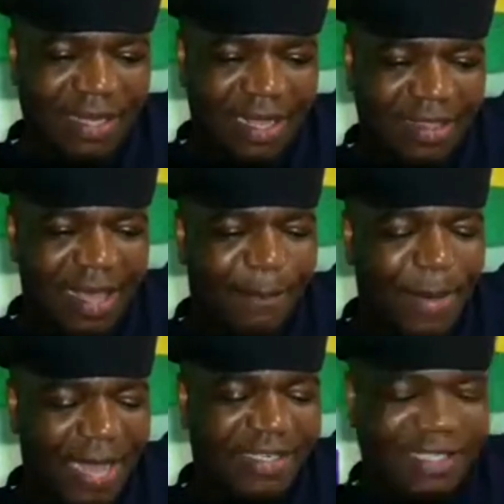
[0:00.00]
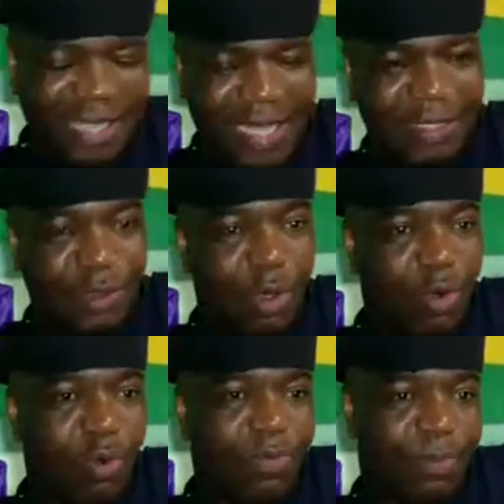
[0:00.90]
their part. So,
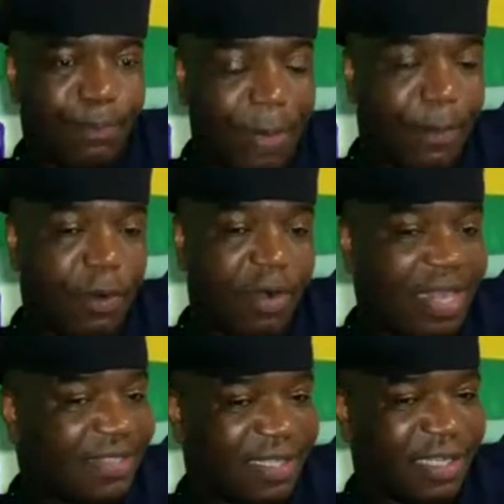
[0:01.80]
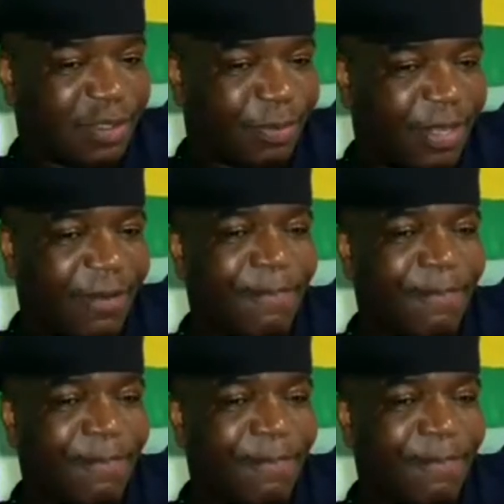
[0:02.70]
people, ladies and gentlemen,